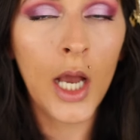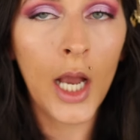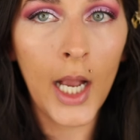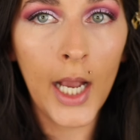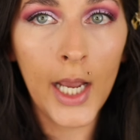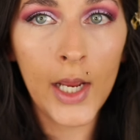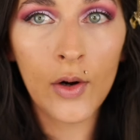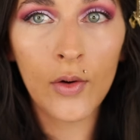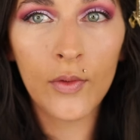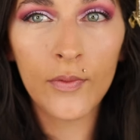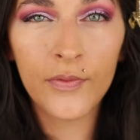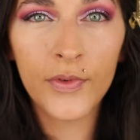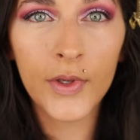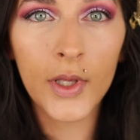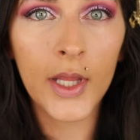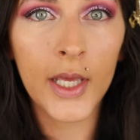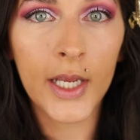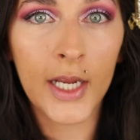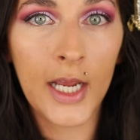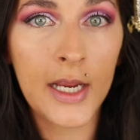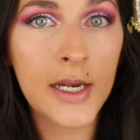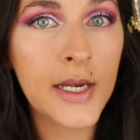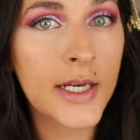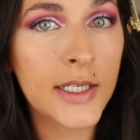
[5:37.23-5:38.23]
I don't feel
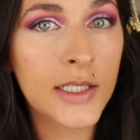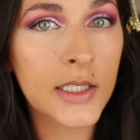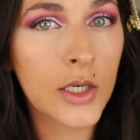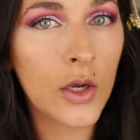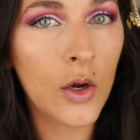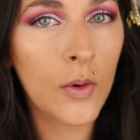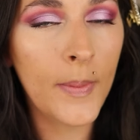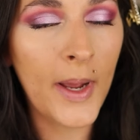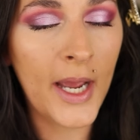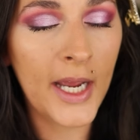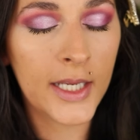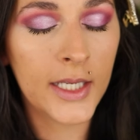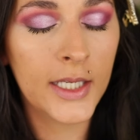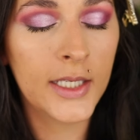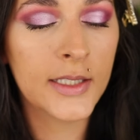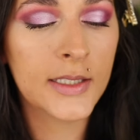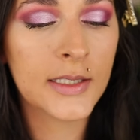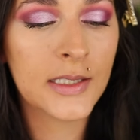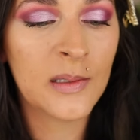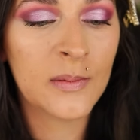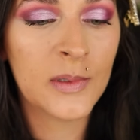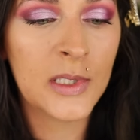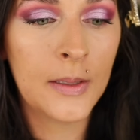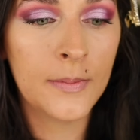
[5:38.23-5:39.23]
like I need to go back in.
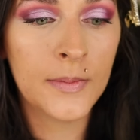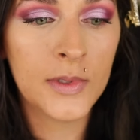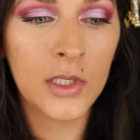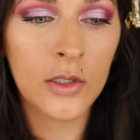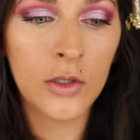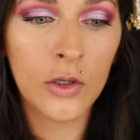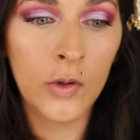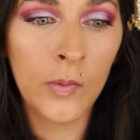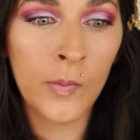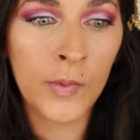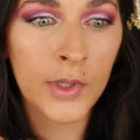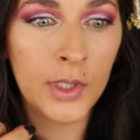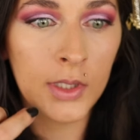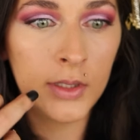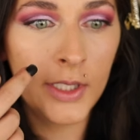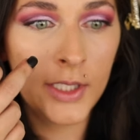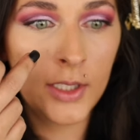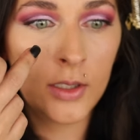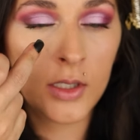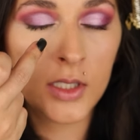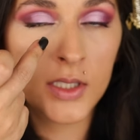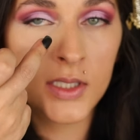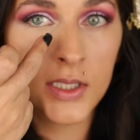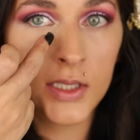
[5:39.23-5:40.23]
Sometimes I'll go in with a
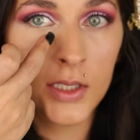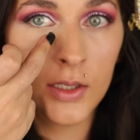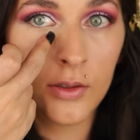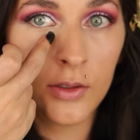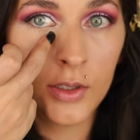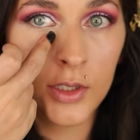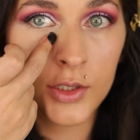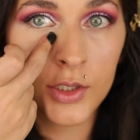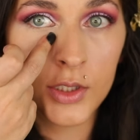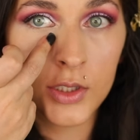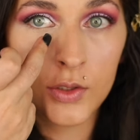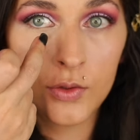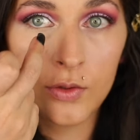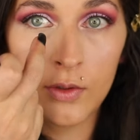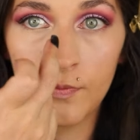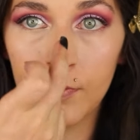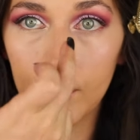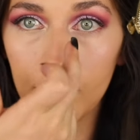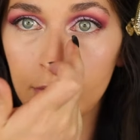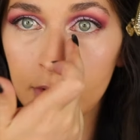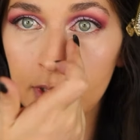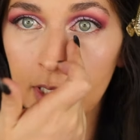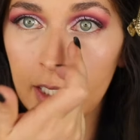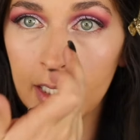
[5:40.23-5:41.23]
lighter concealer and just do a
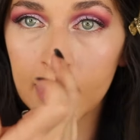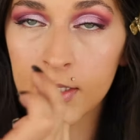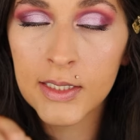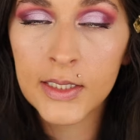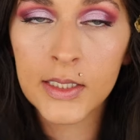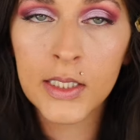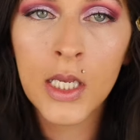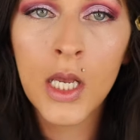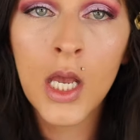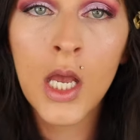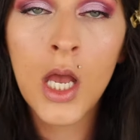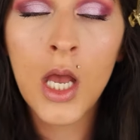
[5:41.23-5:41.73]
few dots.